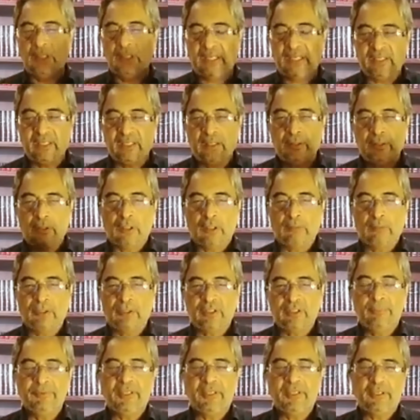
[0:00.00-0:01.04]
other
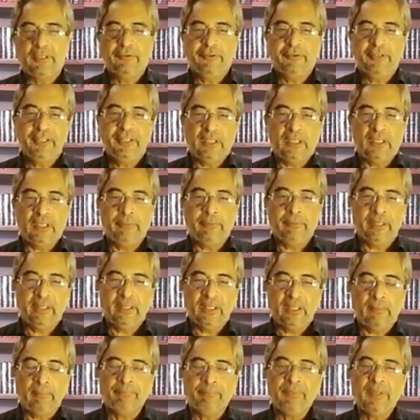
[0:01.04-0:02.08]
non-Muslim territories and bring
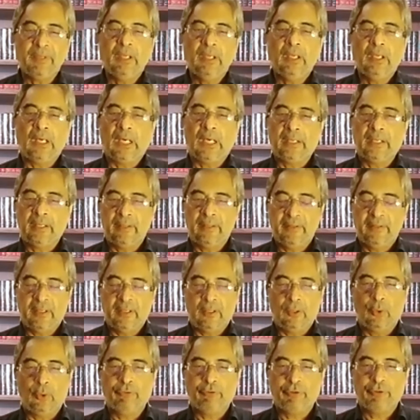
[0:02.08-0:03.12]
them under
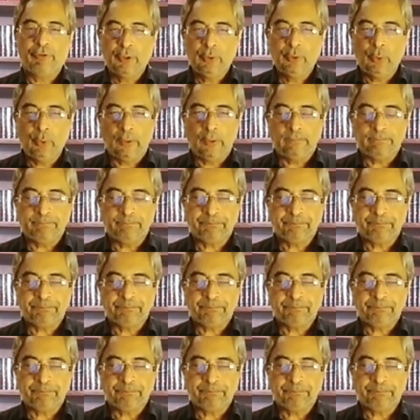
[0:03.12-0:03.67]
their own rule.